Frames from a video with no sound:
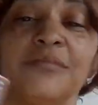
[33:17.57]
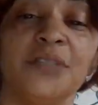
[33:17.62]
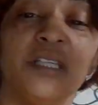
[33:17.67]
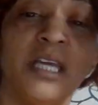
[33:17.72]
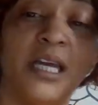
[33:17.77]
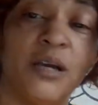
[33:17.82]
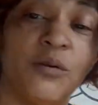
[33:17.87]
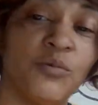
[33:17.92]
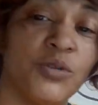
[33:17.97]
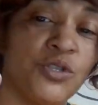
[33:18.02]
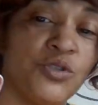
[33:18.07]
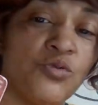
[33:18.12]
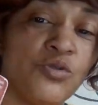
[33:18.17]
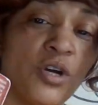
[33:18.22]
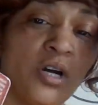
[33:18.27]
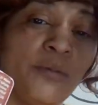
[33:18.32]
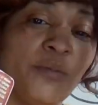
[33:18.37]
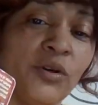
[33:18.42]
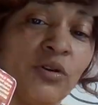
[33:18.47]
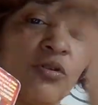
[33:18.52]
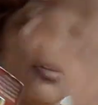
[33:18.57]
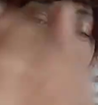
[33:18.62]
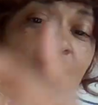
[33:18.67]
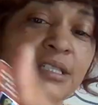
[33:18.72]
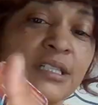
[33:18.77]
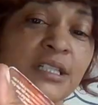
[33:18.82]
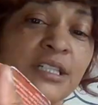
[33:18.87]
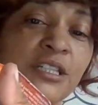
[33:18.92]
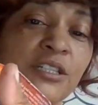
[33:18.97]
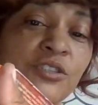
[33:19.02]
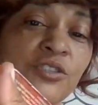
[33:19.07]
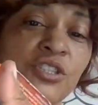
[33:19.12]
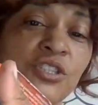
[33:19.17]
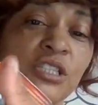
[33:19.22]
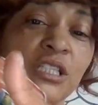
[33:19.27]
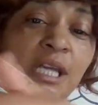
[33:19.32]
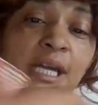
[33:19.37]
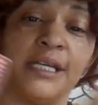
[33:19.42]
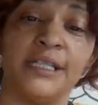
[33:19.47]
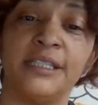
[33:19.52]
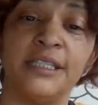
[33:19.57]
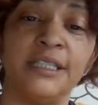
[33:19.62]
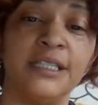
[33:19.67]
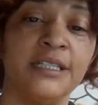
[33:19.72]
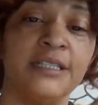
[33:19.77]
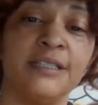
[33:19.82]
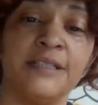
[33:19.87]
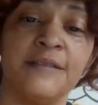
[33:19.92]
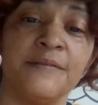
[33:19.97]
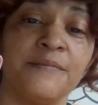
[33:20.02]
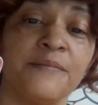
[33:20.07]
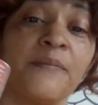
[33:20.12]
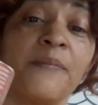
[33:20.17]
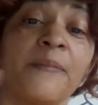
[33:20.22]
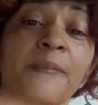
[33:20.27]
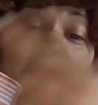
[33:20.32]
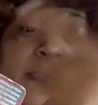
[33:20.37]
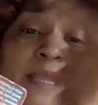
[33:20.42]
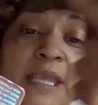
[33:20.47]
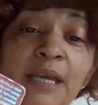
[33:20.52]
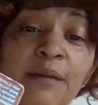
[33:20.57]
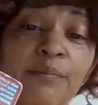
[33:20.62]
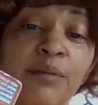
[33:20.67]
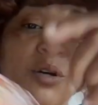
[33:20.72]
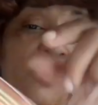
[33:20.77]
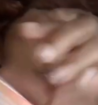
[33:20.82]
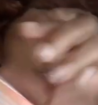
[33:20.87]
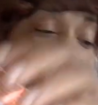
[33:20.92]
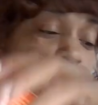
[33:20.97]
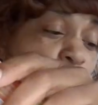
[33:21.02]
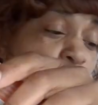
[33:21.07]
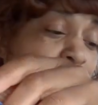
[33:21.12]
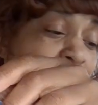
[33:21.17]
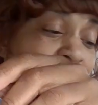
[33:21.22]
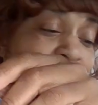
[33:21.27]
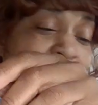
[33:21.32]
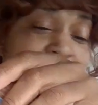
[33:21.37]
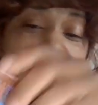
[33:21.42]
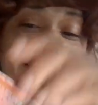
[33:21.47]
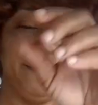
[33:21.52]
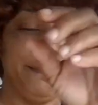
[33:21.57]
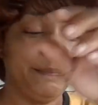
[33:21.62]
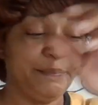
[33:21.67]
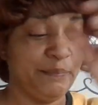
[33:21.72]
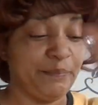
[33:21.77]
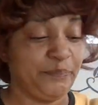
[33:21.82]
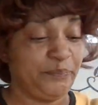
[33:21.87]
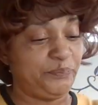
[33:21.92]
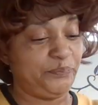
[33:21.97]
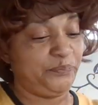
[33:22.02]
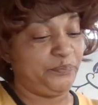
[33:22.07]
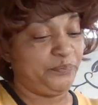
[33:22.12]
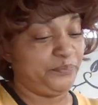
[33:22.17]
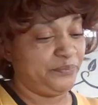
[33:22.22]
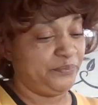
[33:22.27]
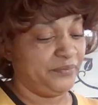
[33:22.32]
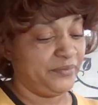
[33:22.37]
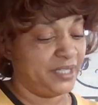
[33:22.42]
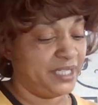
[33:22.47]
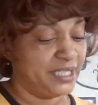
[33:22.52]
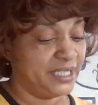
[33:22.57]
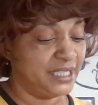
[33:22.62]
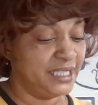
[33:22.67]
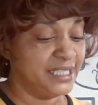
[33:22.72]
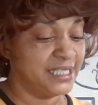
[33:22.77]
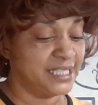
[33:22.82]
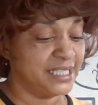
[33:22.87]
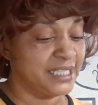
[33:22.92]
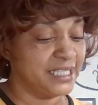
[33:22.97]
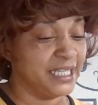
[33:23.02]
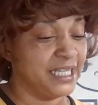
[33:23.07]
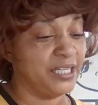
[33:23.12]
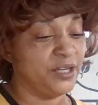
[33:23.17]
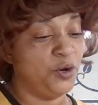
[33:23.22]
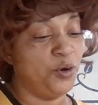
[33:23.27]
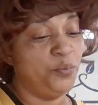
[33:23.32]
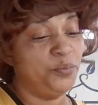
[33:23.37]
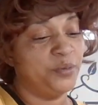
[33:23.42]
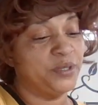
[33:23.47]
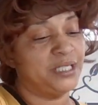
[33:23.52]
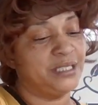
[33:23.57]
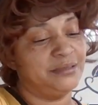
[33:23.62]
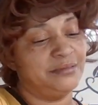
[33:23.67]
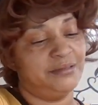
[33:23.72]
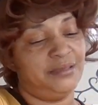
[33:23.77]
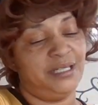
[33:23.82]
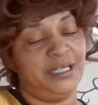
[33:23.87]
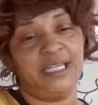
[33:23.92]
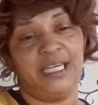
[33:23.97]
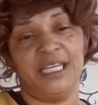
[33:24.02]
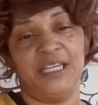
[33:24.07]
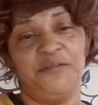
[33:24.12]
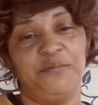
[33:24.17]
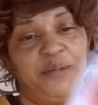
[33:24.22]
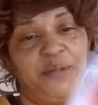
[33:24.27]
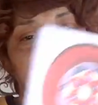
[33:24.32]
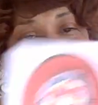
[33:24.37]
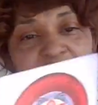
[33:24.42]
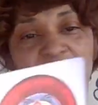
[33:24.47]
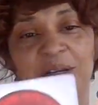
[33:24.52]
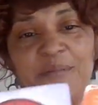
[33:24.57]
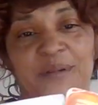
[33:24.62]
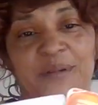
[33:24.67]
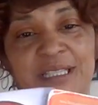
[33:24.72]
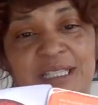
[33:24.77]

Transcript: Yeah, when you come across an energy like this, it blows your mind. Listen and open. I can't even make it up.